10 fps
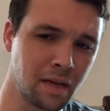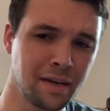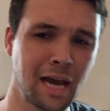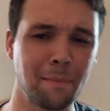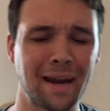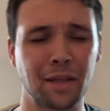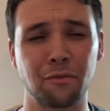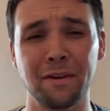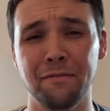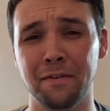Now batting
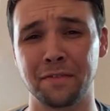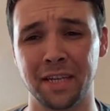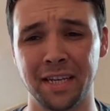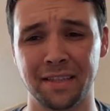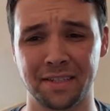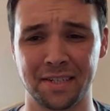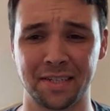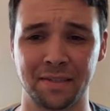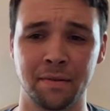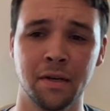.315 this
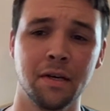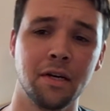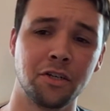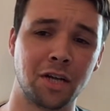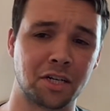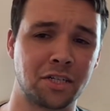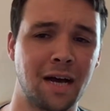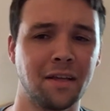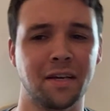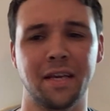season. Josh
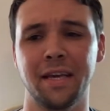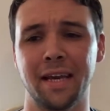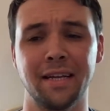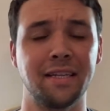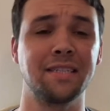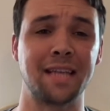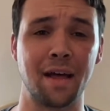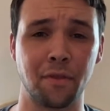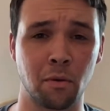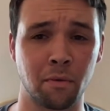Sala, he hit his
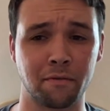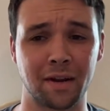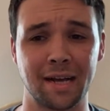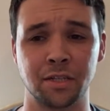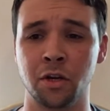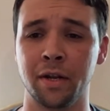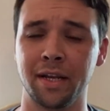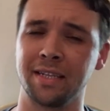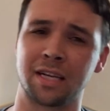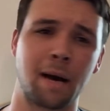10th home run for Gastonia.
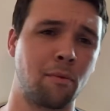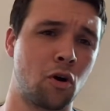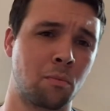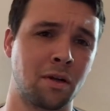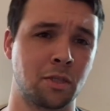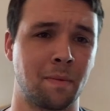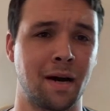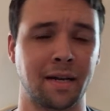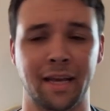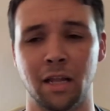He's a couple home runs
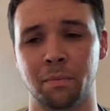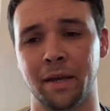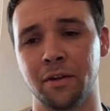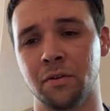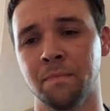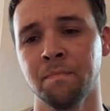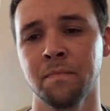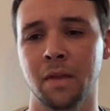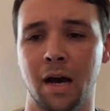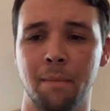behind Caleb Gindel.
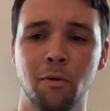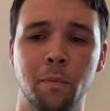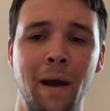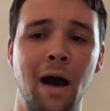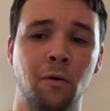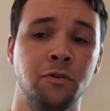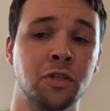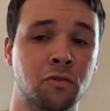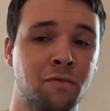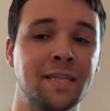Book Powell, who
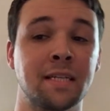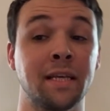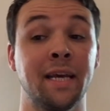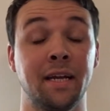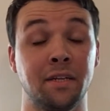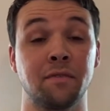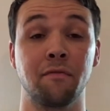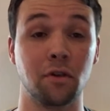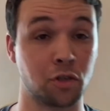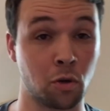just recently hit his
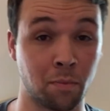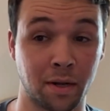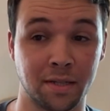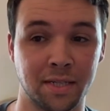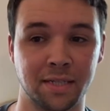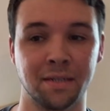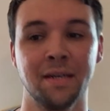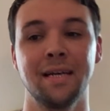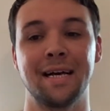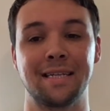first home run of the season,
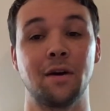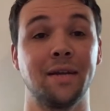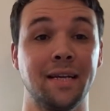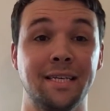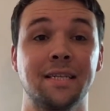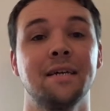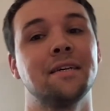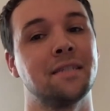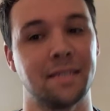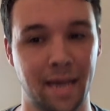has now hit his
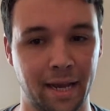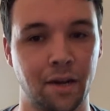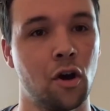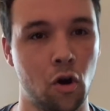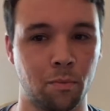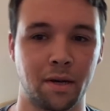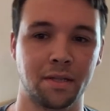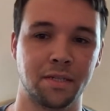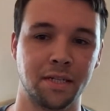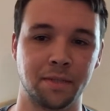2nd home run of
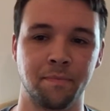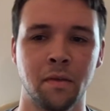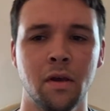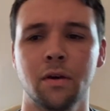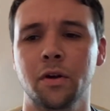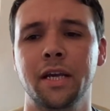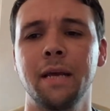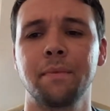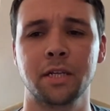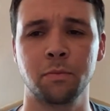the season. We're going to
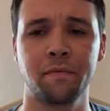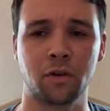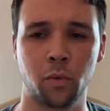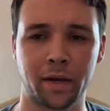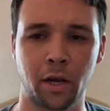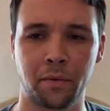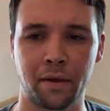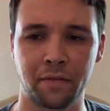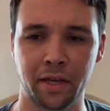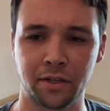keep things moving quick here with
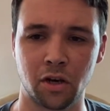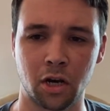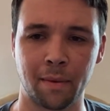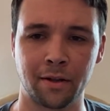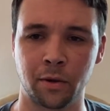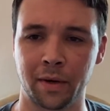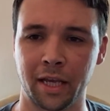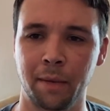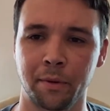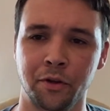everything to talk about. Don't want
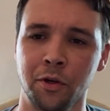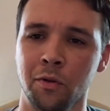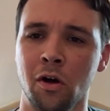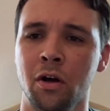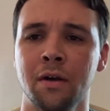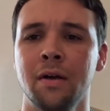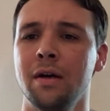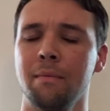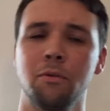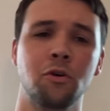to keep you too long.
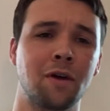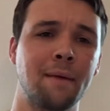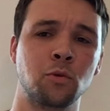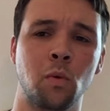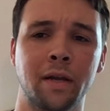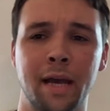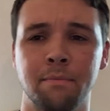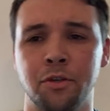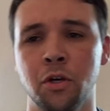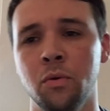Blue Crabs won
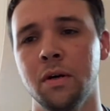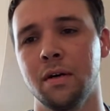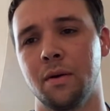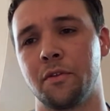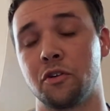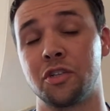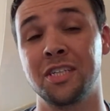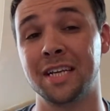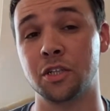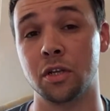game 2 with their
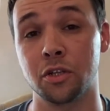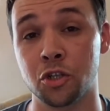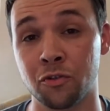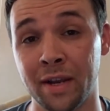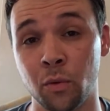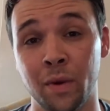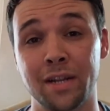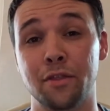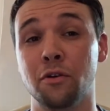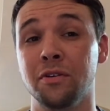6th straight
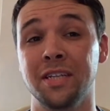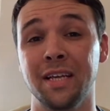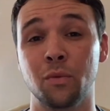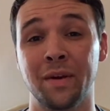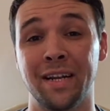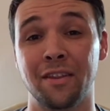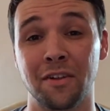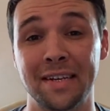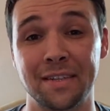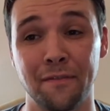win, 13th win in their
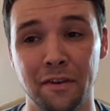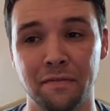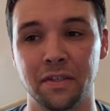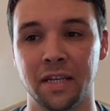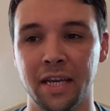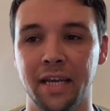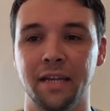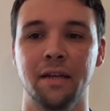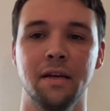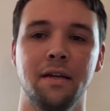last
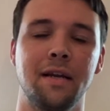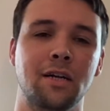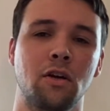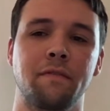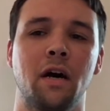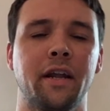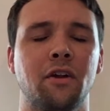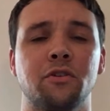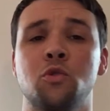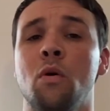15. Knocked off the Honey
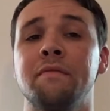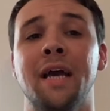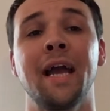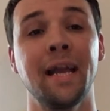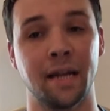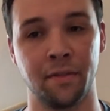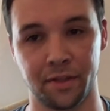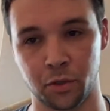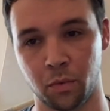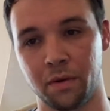Hunters 12-8 in
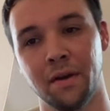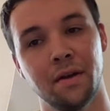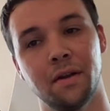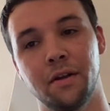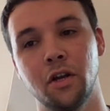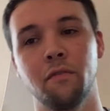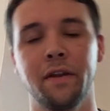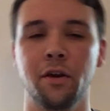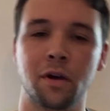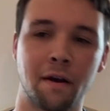this one. No
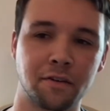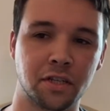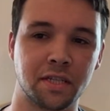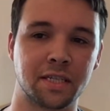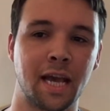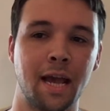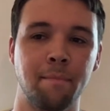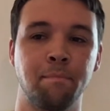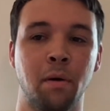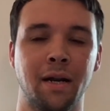video coverage of this
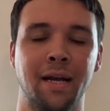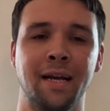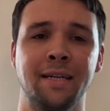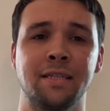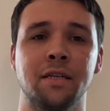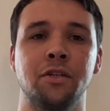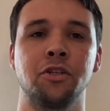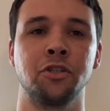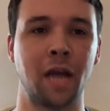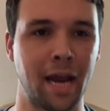game, but it's a
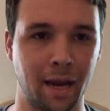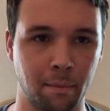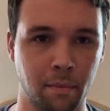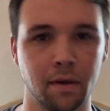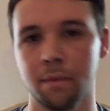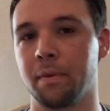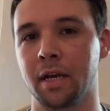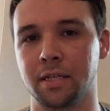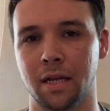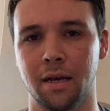shame
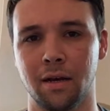because